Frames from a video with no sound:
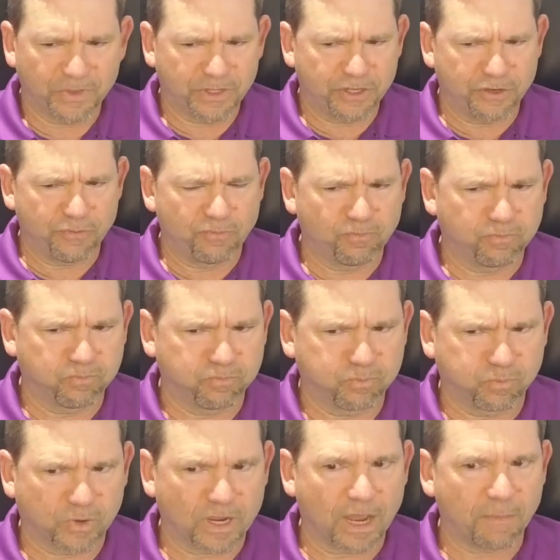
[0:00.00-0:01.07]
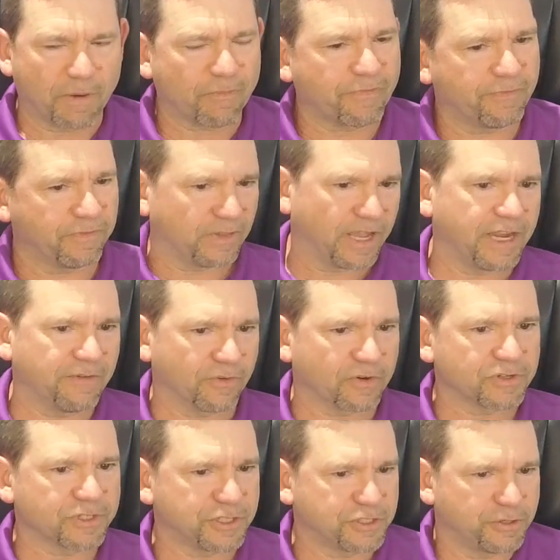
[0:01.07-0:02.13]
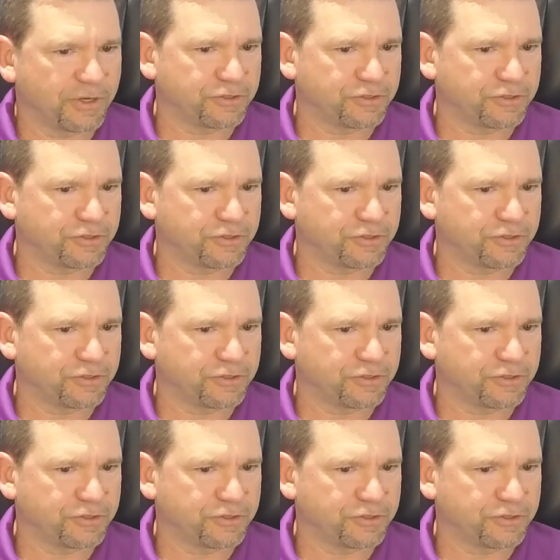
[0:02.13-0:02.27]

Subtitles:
you come up with flavors that you